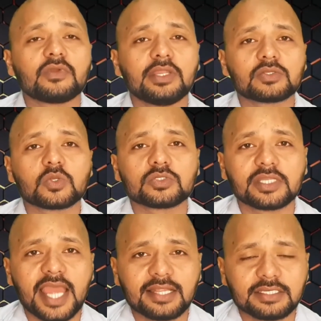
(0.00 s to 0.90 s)
in the social
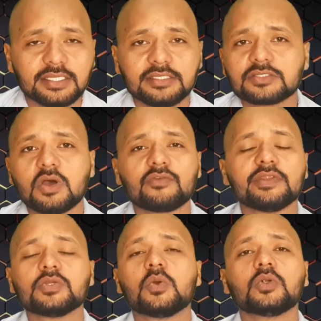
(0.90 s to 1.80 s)
gatherings, or
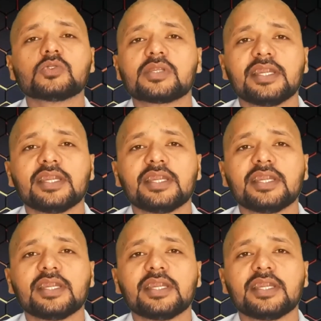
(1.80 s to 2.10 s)
when you go to your